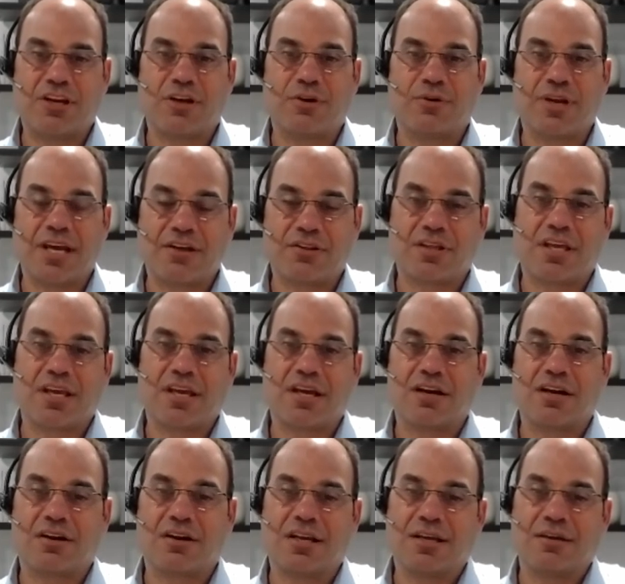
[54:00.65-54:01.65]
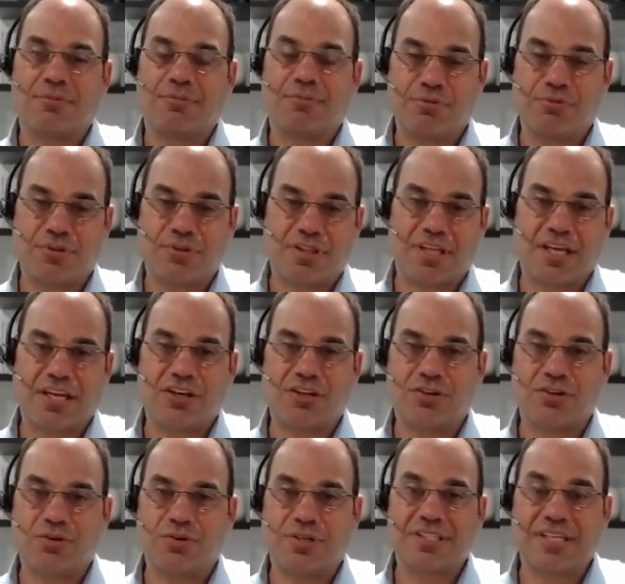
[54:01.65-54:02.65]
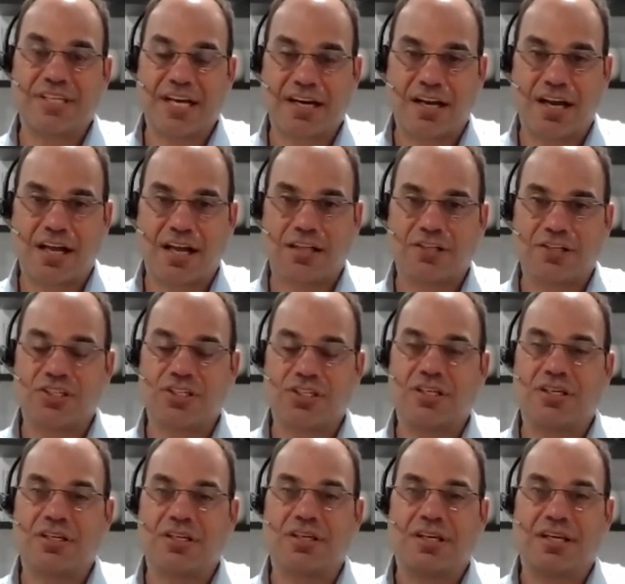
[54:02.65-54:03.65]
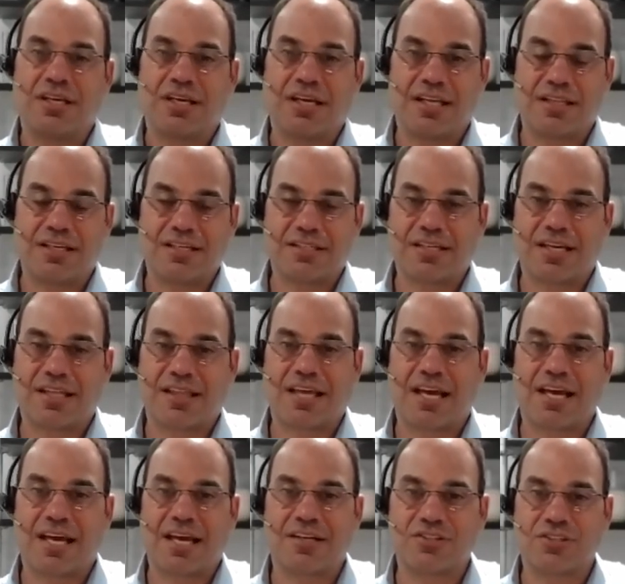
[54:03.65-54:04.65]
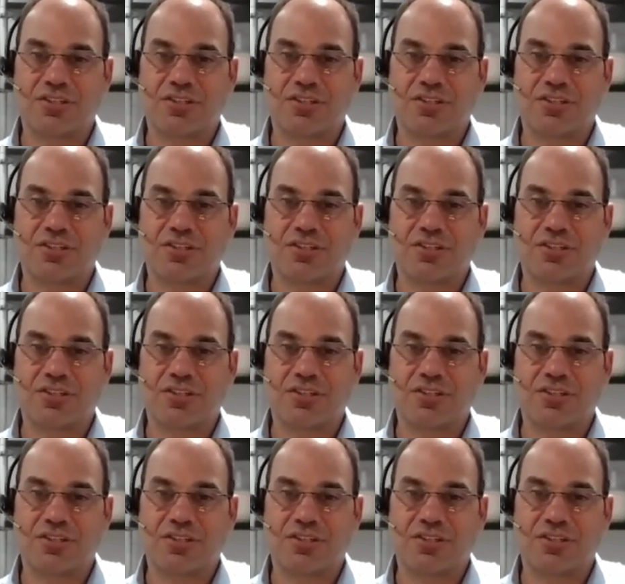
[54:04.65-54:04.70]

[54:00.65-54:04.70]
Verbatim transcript: they know in healthcare people that they knew and technology and things like that.